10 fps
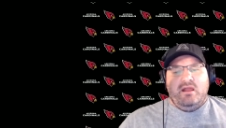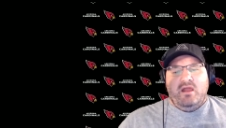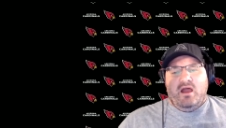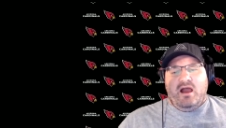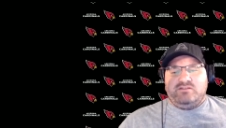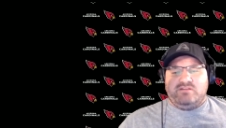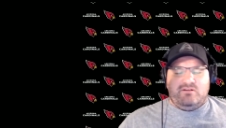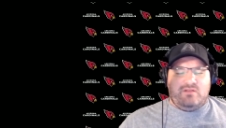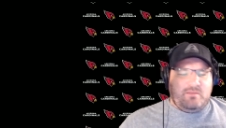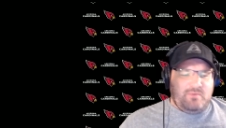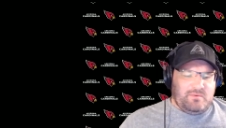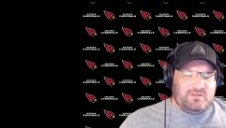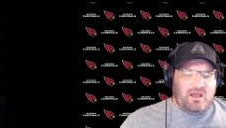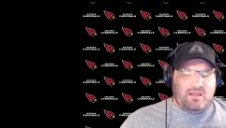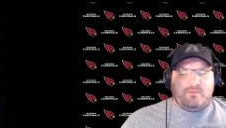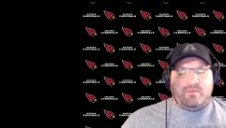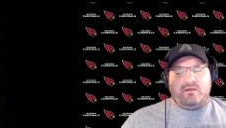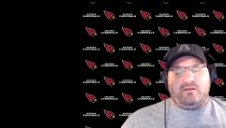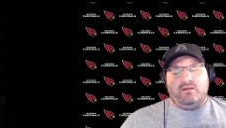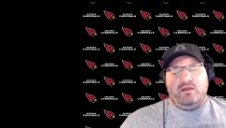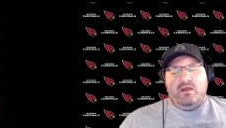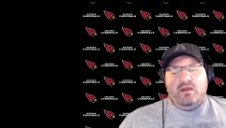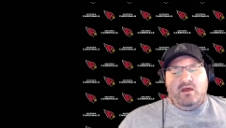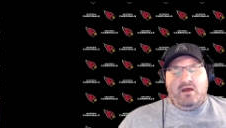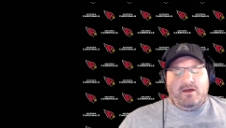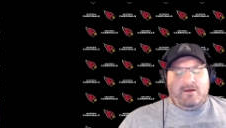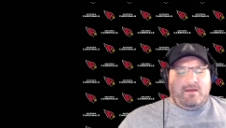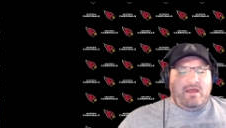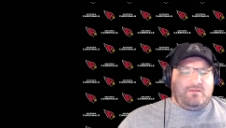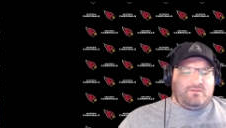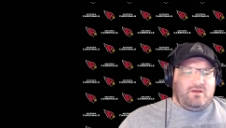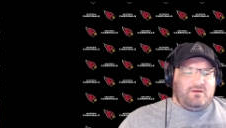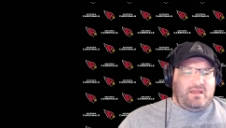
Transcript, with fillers: I just didn't hear a lot of people talking about it uh, out there.